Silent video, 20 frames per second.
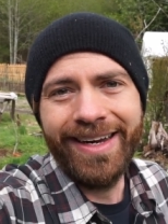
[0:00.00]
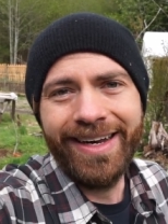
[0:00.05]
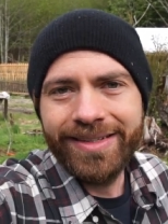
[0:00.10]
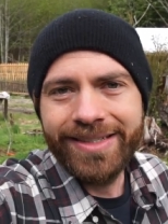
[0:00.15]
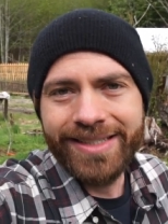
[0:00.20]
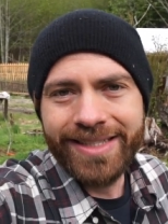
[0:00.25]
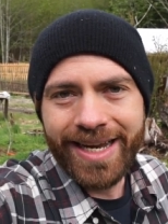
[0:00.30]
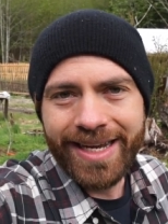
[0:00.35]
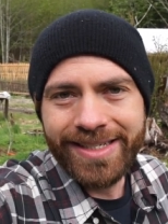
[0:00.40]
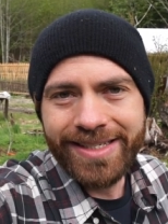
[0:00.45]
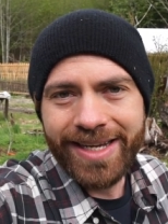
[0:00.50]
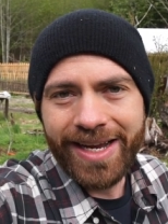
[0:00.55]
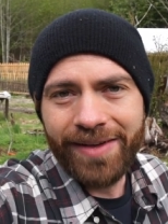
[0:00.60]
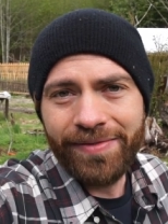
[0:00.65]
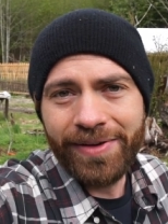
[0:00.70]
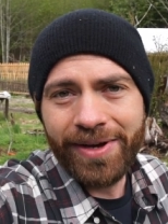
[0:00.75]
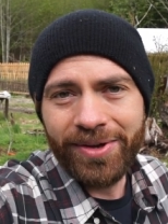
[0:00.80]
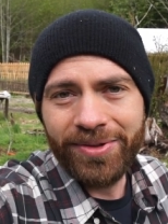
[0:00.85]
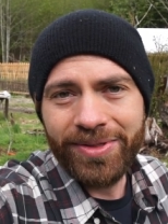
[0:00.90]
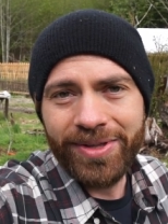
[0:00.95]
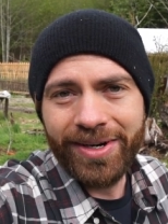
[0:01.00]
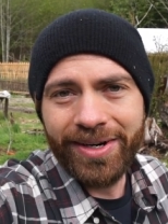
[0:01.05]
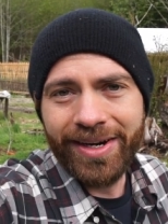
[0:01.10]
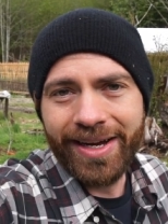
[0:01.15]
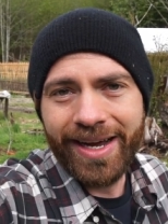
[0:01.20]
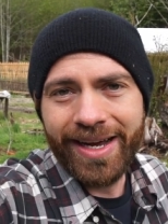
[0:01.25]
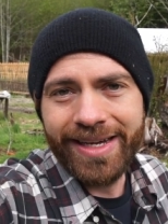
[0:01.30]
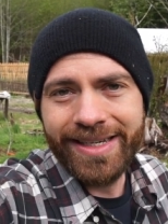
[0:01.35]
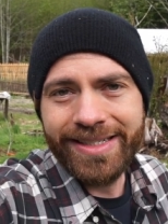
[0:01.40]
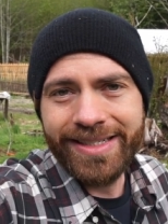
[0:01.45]
Stay safe out there,
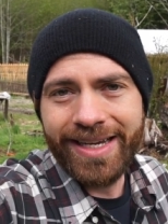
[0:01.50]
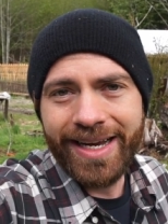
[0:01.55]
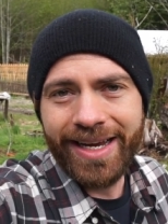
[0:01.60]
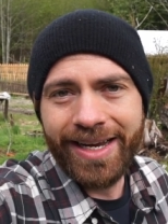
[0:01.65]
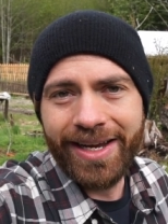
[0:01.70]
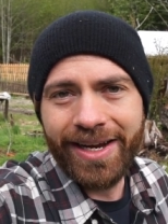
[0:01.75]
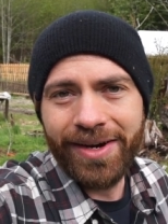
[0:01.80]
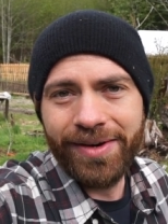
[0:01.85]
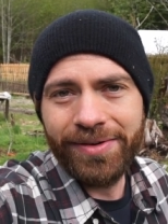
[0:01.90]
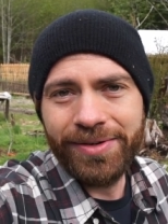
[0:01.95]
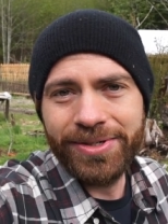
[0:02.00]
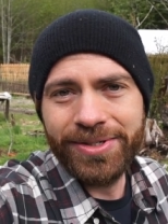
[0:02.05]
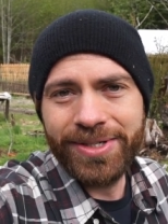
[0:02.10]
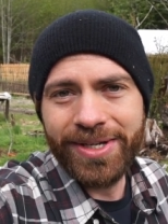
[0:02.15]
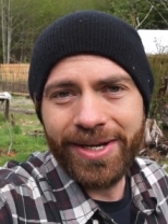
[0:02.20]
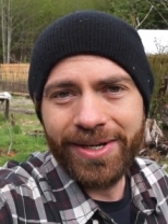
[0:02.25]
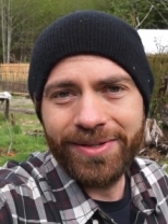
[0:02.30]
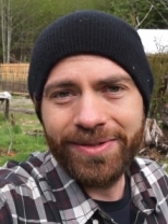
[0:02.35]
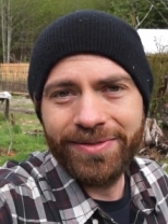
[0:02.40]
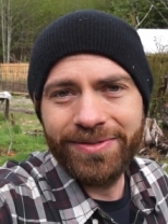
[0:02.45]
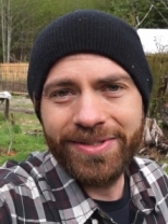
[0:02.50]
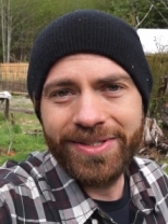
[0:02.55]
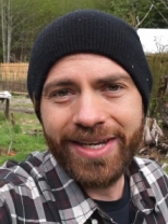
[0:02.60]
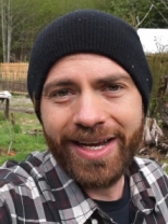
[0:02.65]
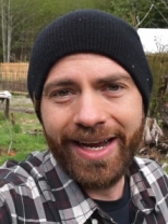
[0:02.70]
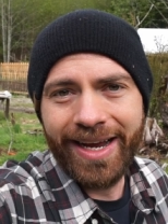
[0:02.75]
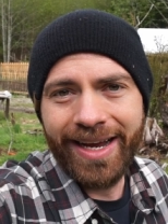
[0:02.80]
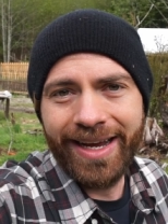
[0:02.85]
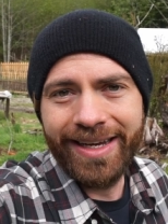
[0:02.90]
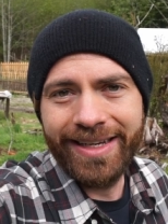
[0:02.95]
guys. Take care of yourselves,
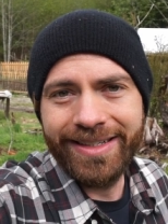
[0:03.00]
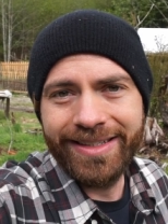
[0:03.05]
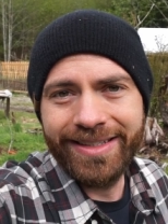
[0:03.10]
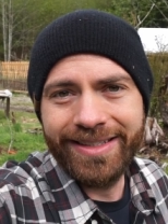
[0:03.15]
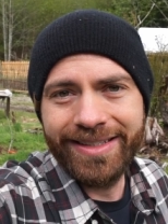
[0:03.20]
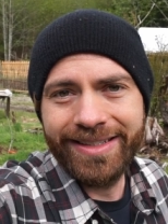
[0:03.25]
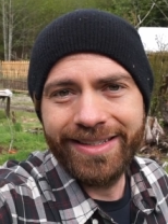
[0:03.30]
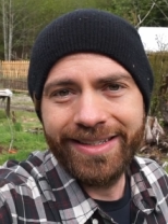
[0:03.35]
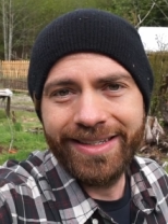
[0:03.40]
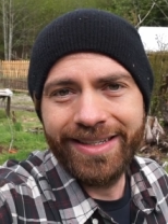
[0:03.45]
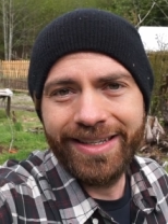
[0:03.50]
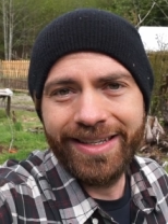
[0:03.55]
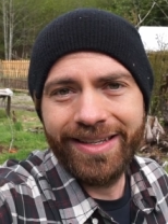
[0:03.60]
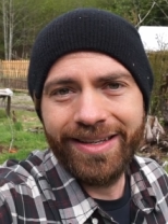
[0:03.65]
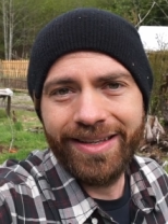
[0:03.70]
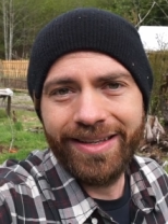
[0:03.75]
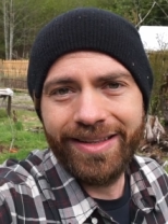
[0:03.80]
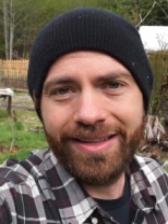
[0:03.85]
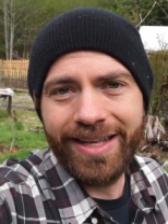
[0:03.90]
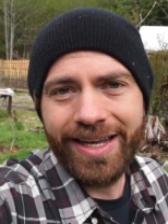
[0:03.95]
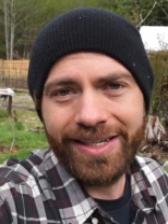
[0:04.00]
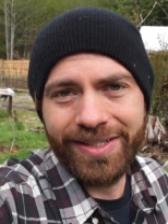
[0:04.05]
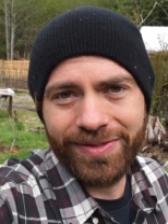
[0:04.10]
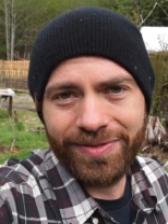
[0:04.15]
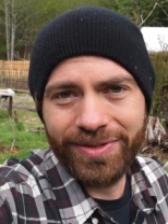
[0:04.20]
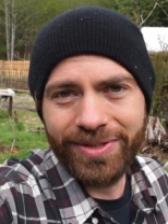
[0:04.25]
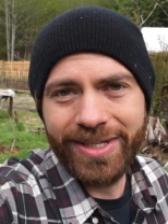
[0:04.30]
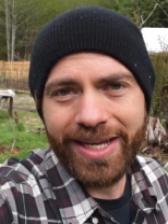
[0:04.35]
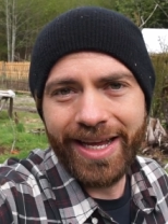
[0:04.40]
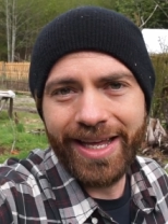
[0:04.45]
and thanks
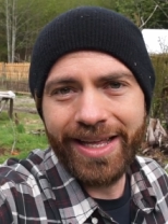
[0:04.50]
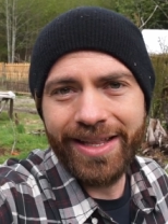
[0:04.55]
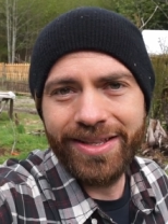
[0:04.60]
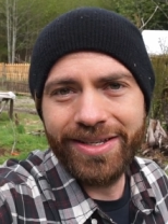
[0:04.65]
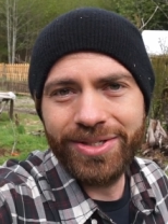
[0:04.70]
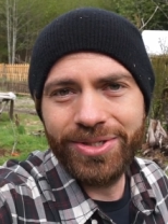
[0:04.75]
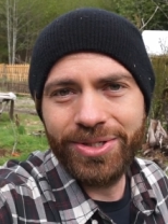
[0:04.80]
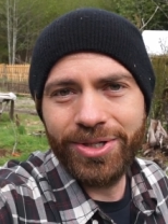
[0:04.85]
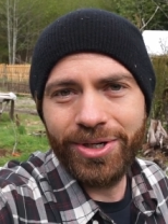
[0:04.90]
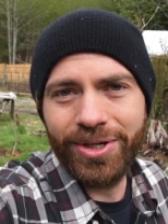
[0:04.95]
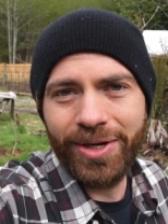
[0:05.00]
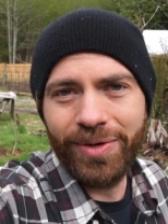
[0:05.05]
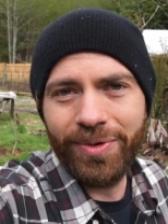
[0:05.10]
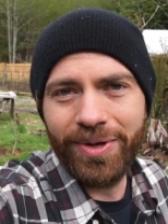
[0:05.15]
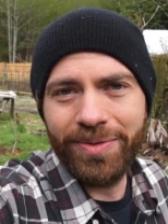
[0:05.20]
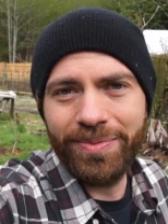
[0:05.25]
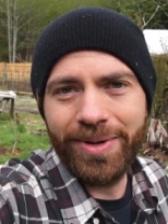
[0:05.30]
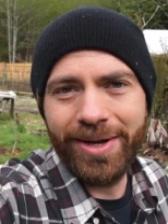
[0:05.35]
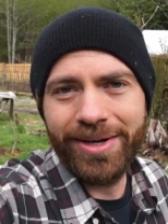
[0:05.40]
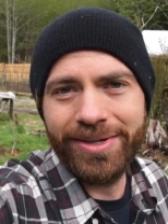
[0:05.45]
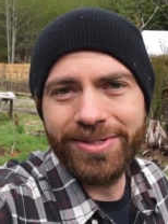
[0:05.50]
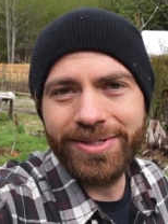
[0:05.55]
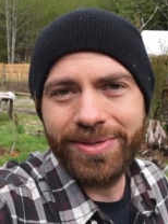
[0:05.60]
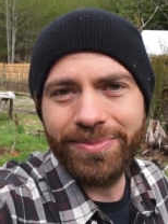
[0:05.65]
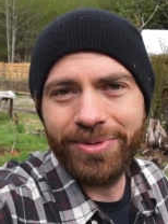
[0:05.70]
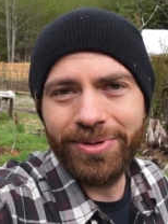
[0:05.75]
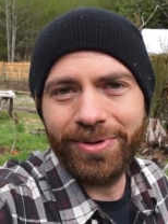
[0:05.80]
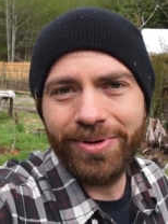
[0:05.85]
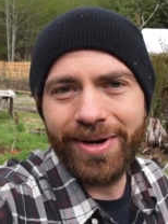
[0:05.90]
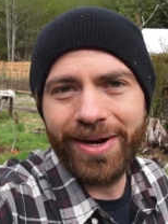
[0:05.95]
for taking this journey with me on
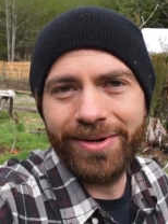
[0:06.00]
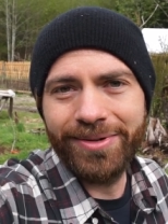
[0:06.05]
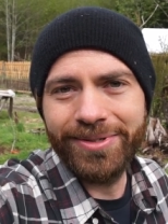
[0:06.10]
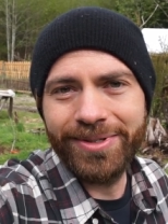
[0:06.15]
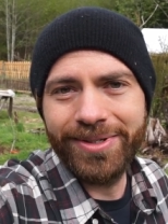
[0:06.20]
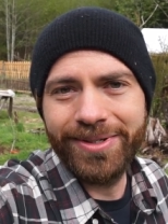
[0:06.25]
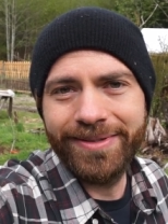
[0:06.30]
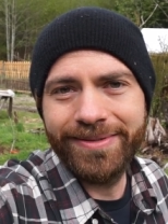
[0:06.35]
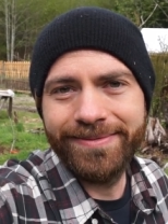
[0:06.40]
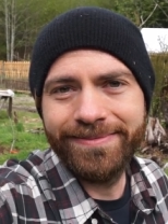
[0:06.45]
Simple Ground.